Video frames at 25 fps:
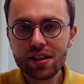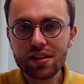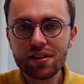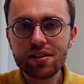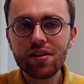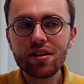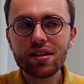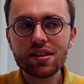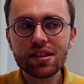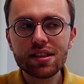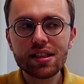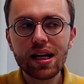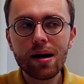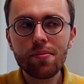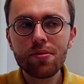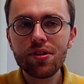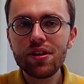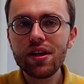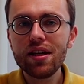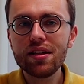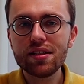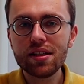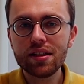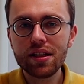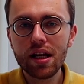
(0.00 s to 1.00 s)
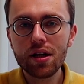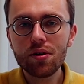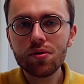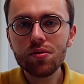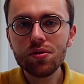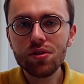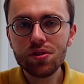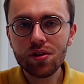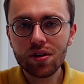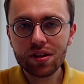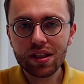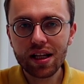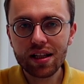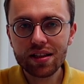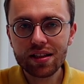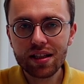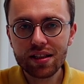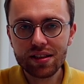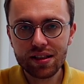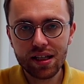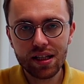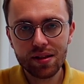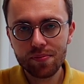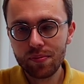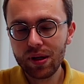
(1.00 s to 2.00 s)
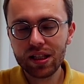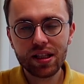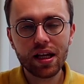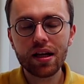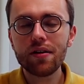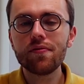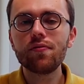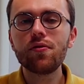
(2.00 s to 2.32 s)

There are some things that I could not understand, but like,